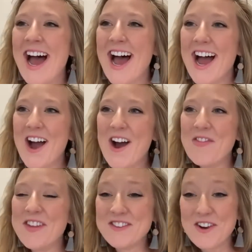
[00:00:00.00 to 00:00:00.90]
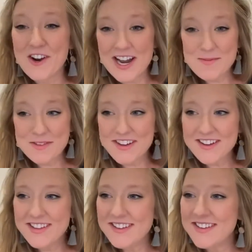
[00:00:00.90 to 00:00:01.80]
Uh, these are our
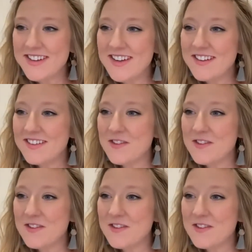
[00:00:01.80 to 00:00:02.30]
Amazon listings.